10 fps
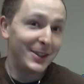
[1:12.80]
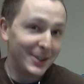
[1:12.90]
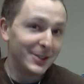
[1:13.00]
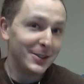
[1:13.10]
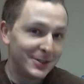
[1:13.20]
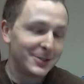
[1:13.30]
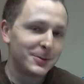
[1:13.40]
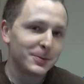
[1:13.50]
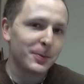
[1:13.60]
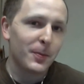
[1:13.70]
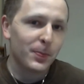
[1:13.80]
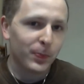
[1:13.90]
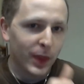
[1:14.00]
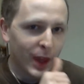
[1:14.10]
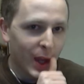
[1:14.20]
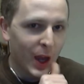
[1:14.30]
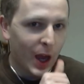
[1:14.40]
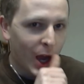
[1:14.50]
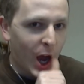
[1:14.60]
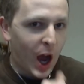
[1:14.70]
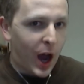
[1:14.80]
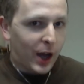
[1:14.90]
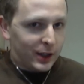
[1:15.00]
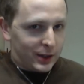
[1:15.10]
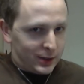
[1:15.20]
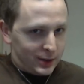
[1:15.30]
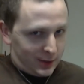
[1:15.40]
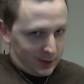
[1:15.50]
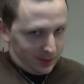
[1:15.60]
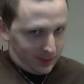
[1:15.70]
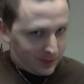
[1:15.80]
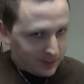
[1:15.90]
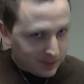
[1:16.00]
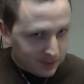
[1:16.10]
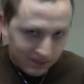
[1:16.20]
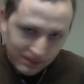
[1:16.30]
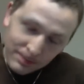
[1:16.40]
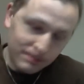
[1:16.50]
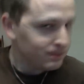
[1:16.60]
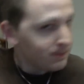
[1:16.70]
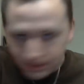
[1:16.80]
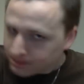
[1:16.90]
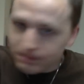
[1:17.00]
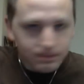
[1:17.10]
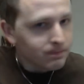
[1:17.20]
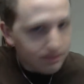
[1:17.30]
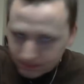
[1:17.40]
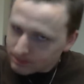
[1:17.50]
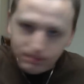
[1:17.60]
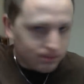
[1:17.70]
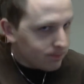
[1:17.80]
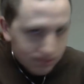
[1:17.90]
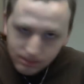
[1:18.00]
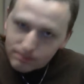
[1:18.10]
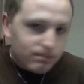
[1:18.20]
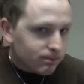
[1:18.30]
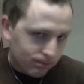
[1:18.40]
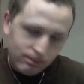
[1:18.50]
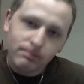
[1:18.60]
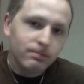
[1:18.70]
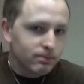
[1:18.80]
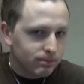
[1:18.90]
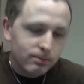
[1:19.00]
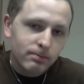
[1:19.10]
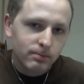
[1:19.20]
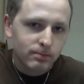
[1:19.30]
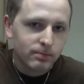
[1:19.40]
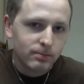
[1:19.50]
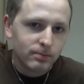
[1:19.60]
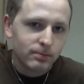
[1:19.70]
The person shown says nothing.